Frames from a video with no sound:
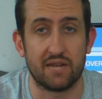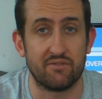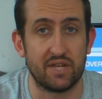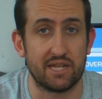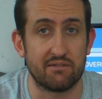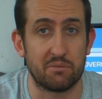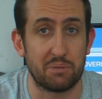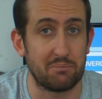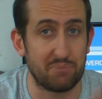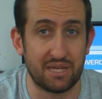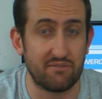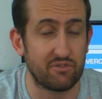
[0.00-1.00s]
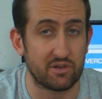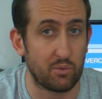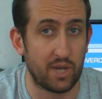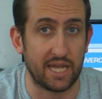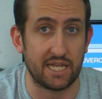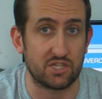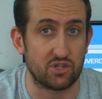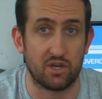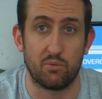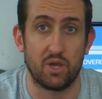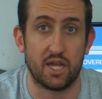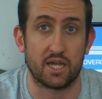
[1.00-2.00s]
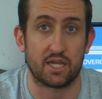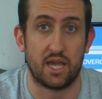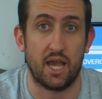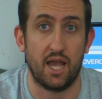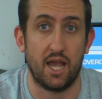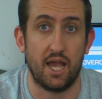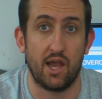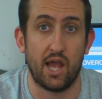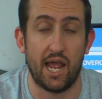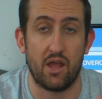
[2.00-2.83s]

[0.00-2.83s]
NVIDIA had been beavering away trying to work uh,